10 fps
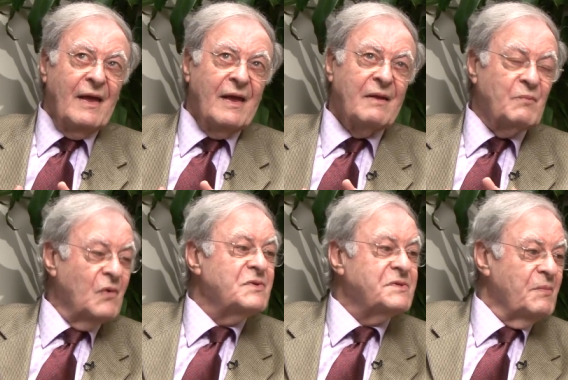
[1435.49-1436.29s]
And
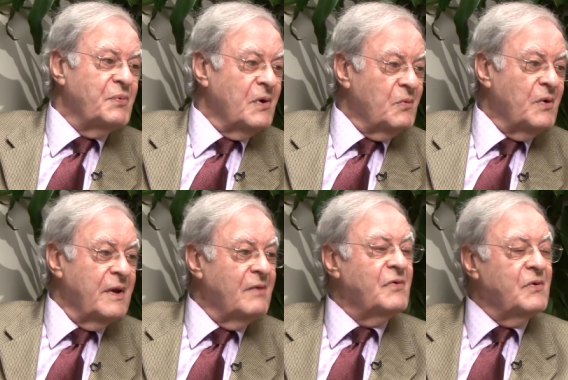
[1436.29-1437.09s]
most important,
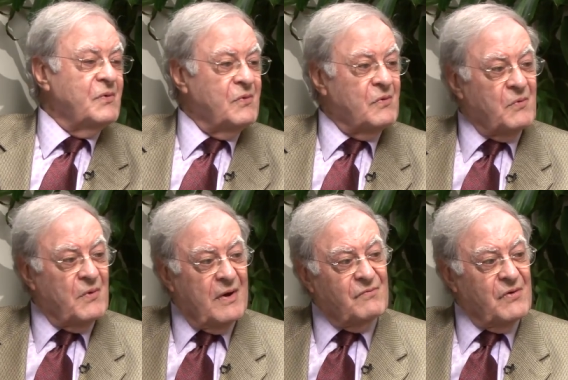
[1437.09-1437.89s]
whatever you do,
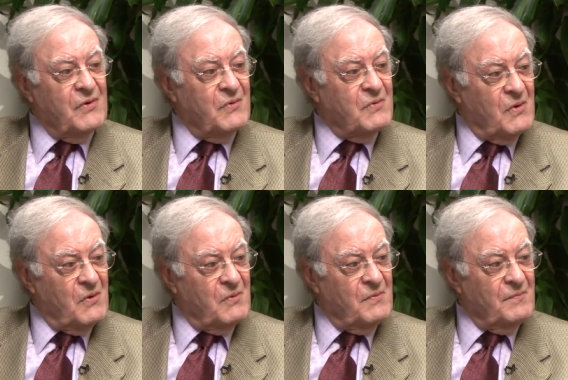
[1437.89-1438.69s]
wherever you
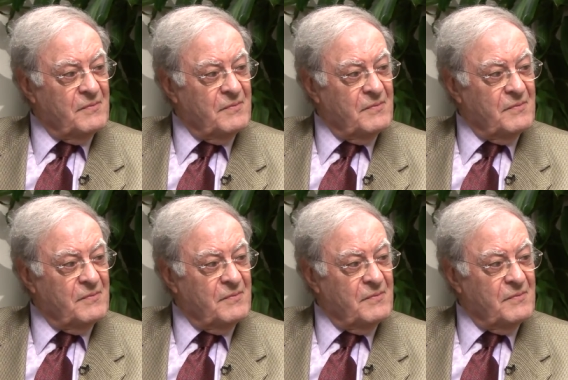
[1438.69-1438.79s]
go,